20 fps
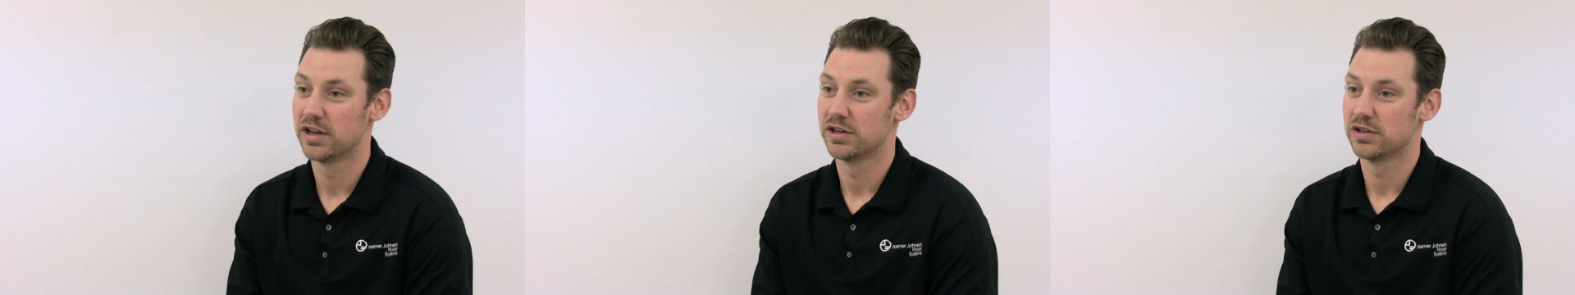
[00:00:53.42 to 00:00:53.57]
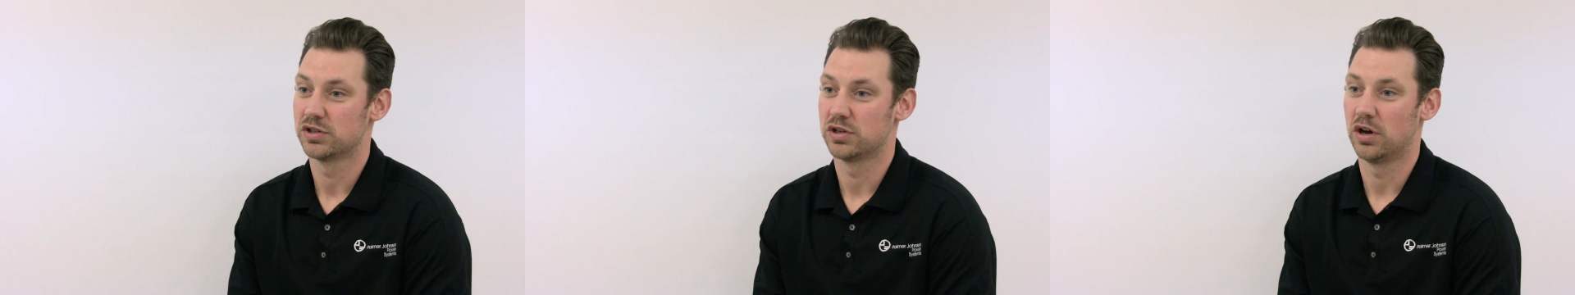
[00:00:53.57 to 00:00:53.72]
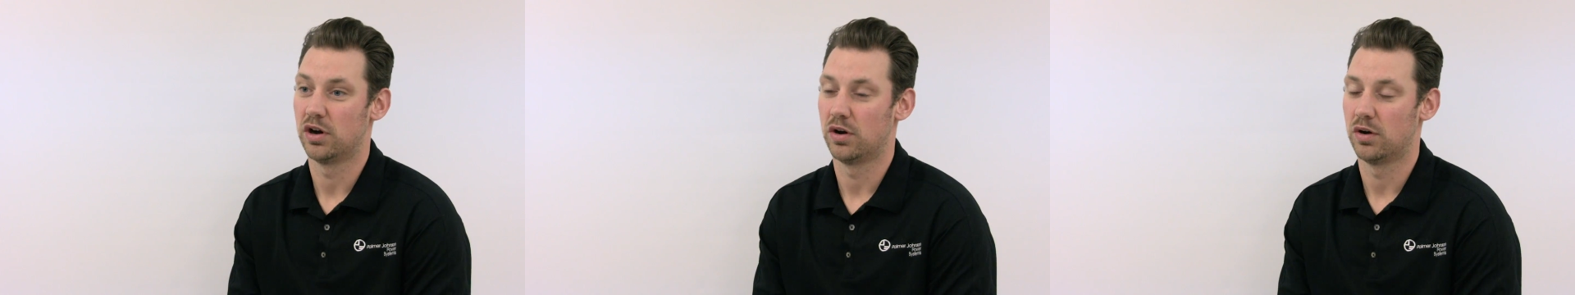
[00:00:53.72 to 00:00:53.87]

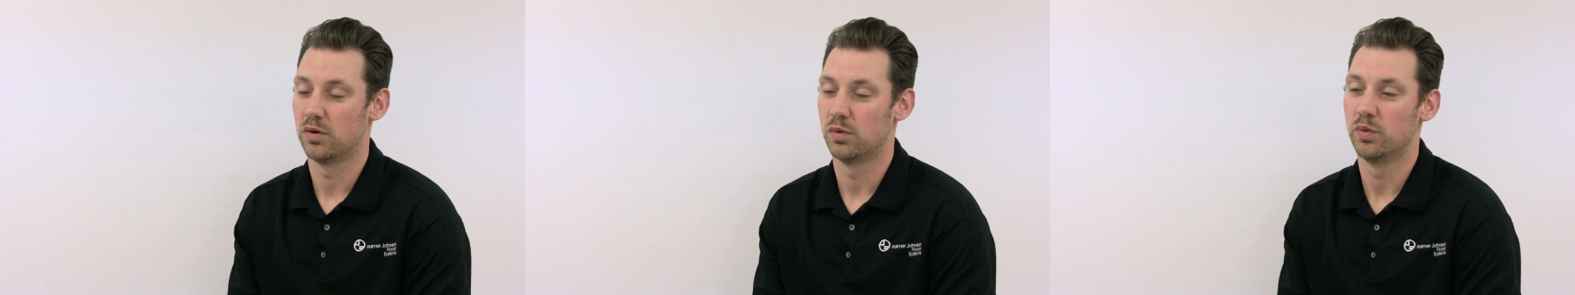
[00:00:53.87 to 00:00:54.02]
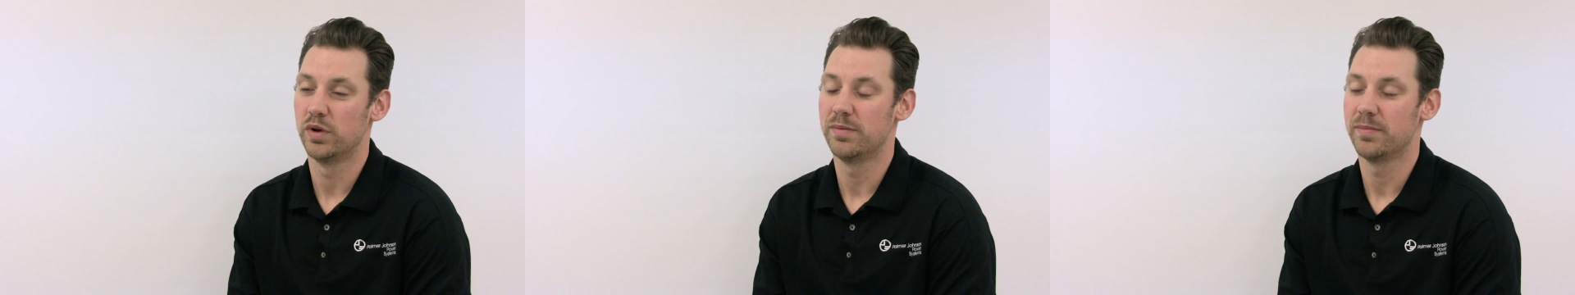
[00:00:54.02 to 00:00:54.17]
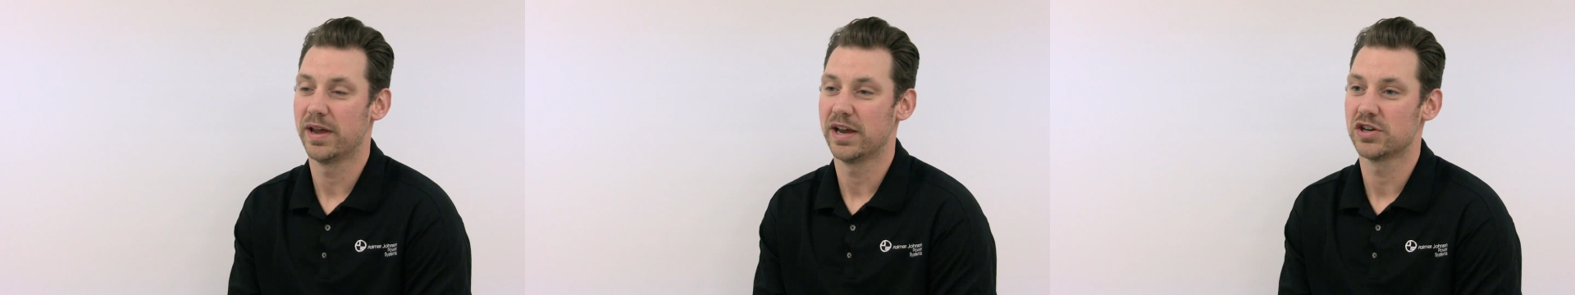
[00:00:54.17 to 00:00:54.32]
So
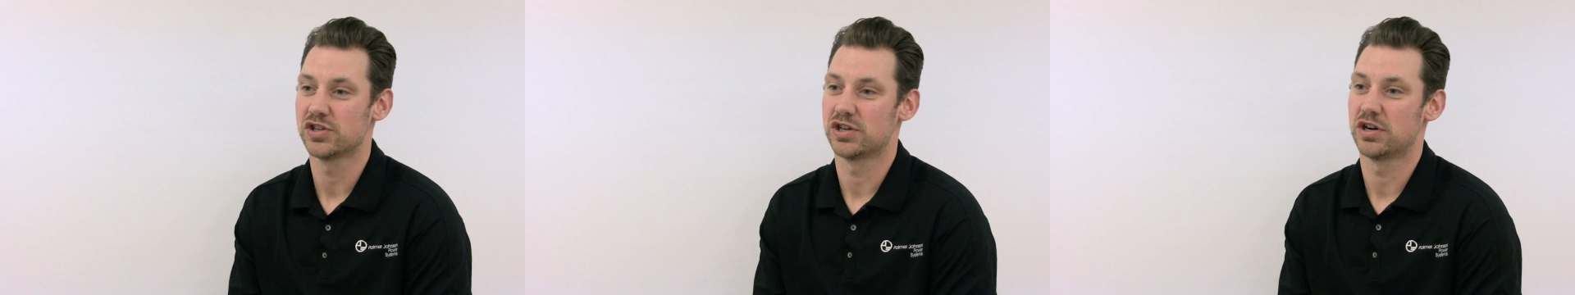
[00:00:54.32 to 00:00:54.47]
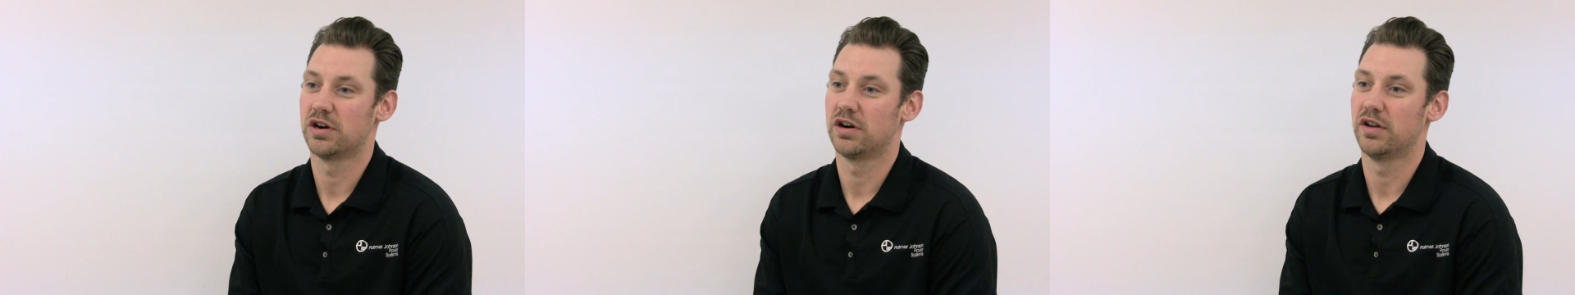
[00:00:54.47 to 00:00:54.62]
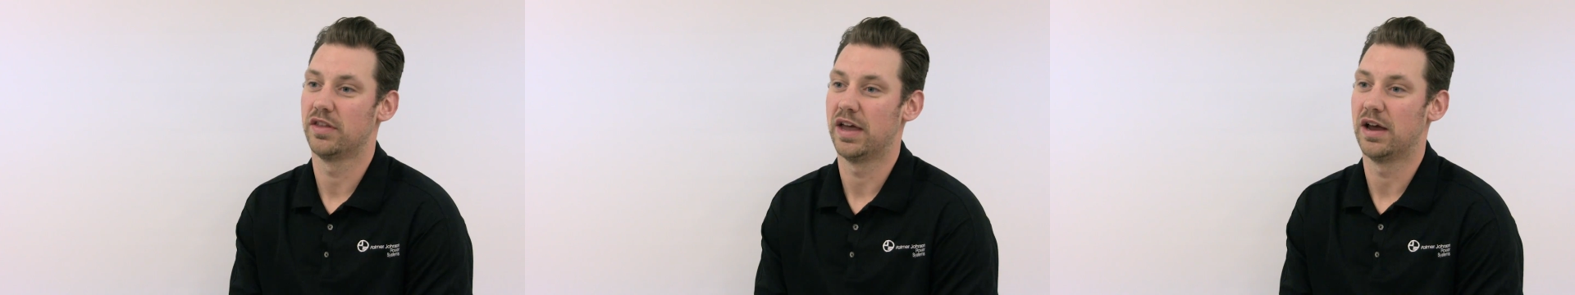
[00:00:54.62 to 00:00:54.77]
we make
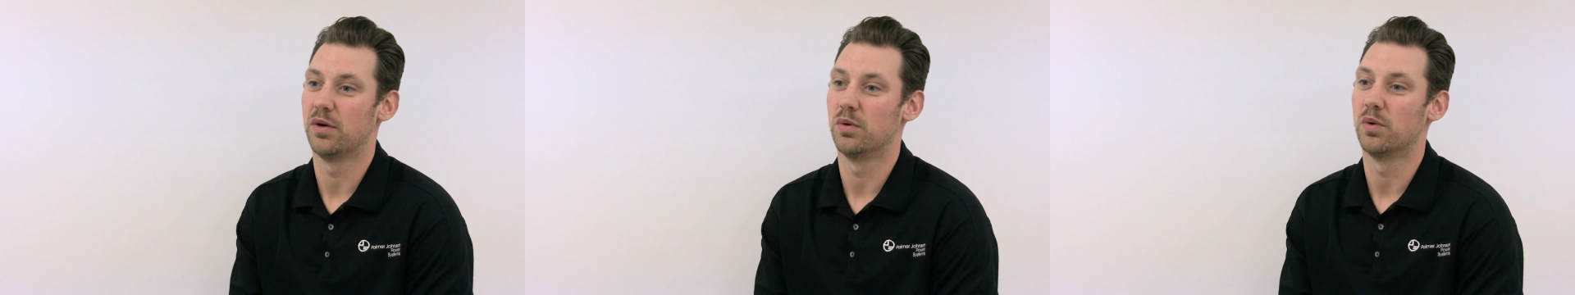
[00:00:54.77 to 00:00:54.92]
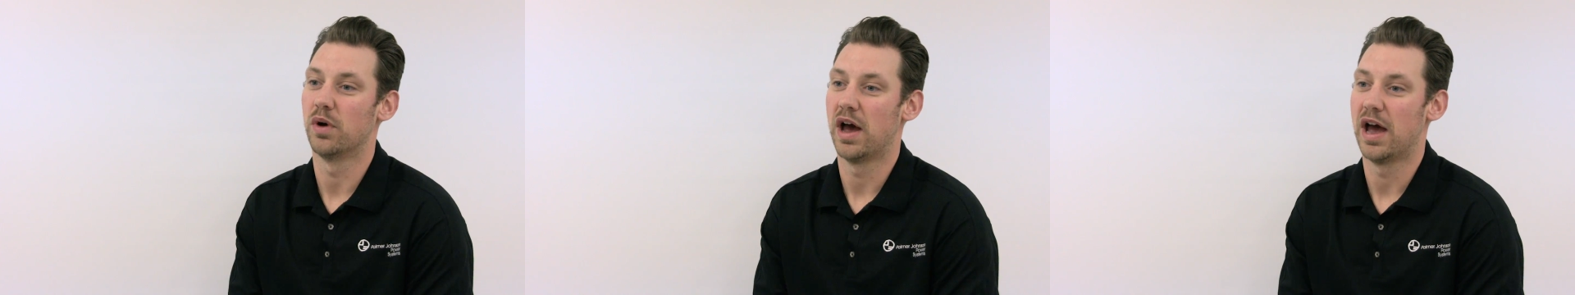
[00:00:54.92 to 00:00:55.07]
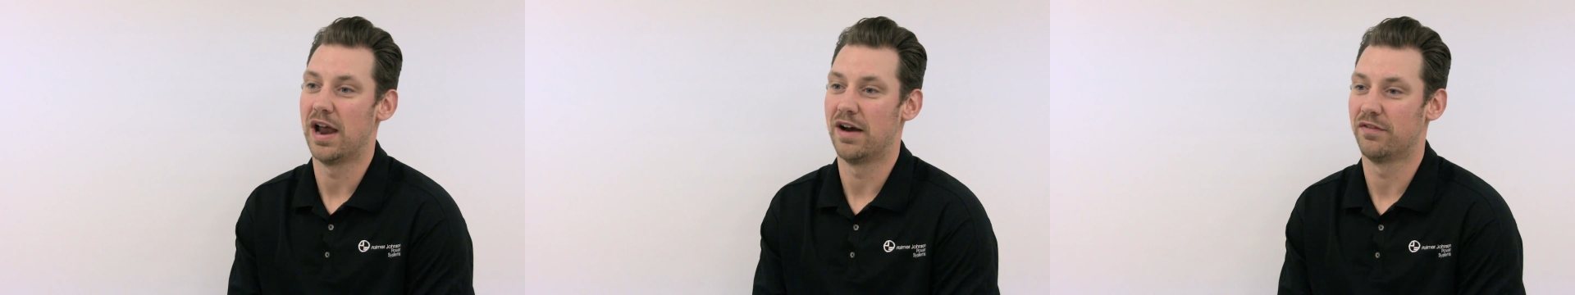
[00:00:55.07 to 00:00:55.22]
sure that
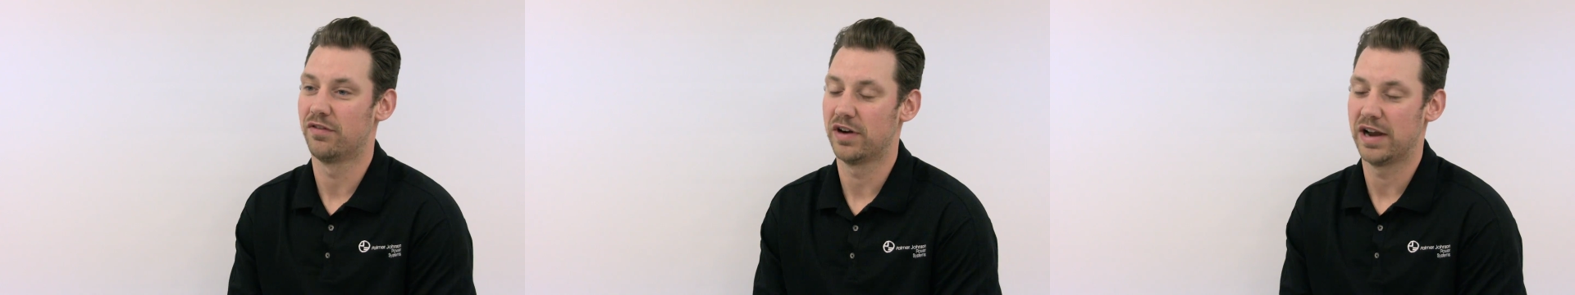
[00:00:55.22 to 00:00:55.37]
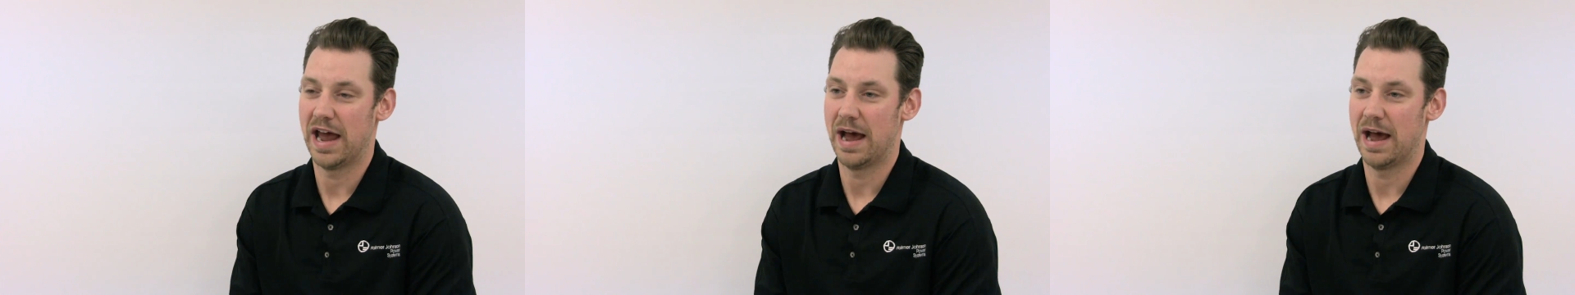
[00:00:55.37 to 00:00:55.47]
every